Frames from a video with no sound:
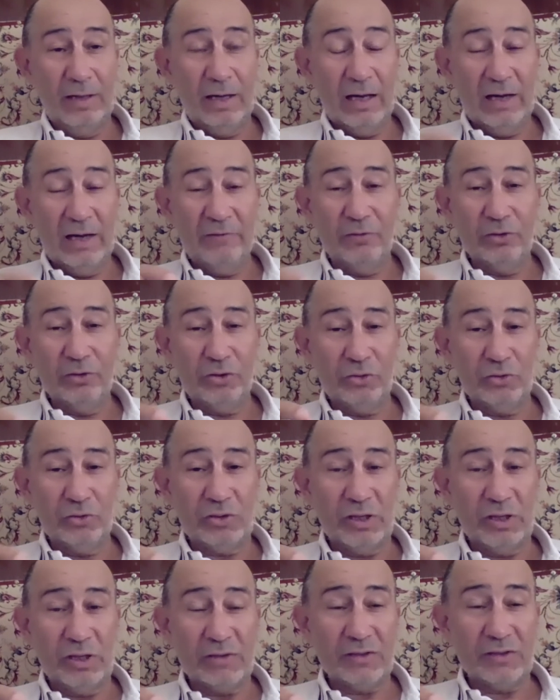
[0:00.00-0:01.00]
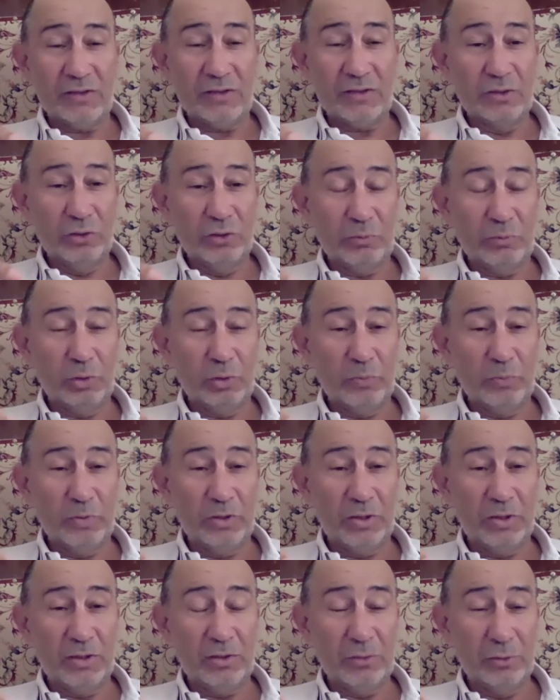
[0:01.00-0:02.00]
I want to stress, not
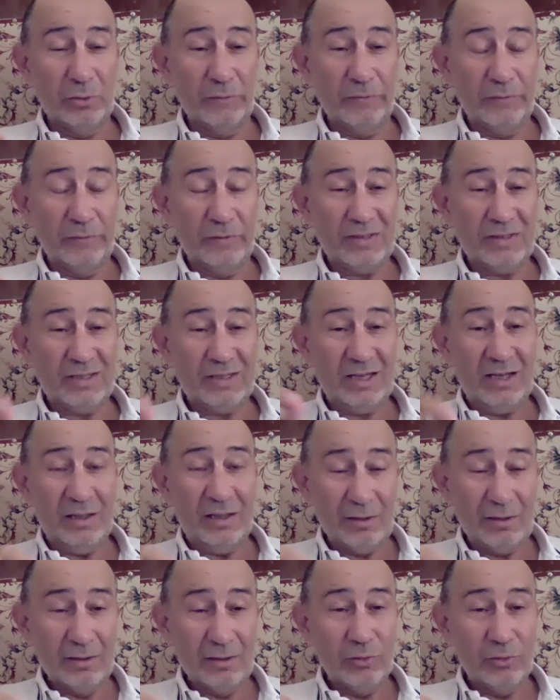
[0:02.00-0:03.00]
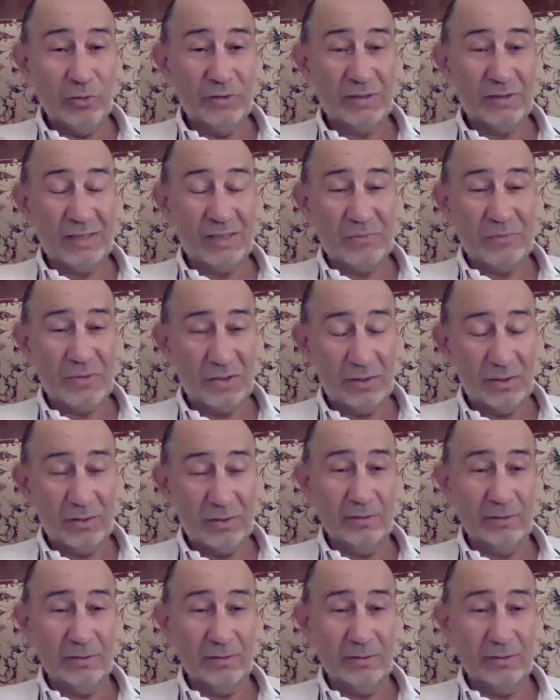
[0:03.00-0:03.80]
property of state on something,